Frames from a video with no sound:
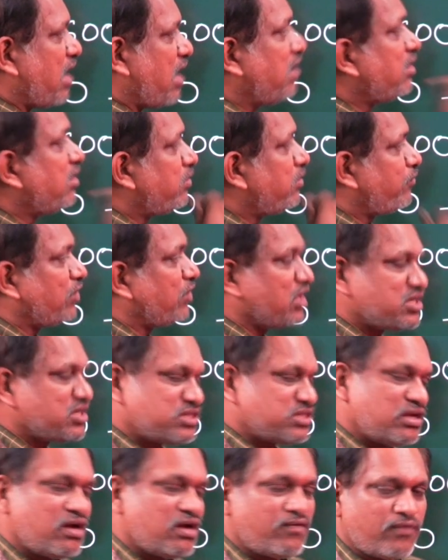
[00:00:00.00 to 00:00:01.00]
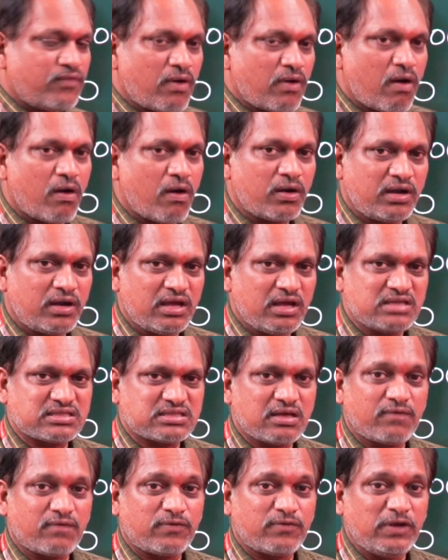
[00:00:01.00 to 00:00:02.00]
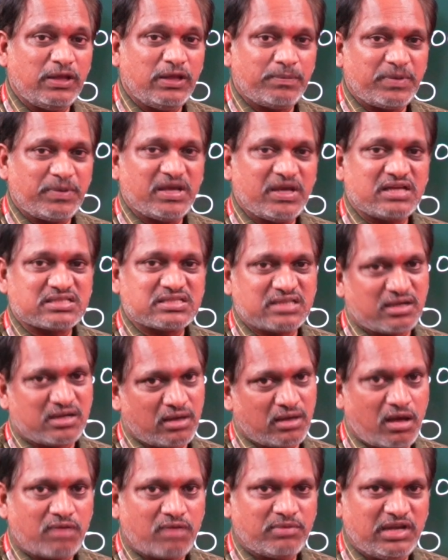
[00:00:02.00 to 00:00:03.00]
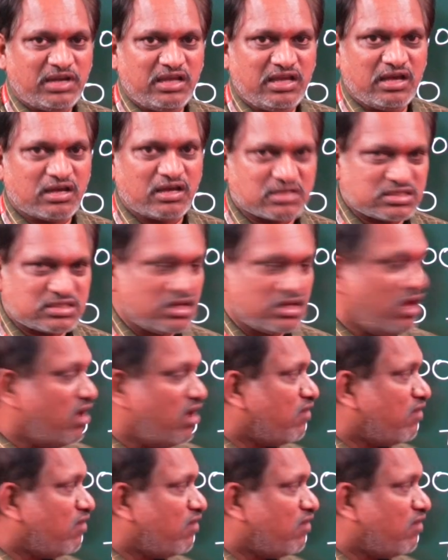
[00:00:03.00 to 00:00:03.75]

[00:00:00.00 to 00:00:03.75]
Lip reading: identification of odd days of leap years and normal years,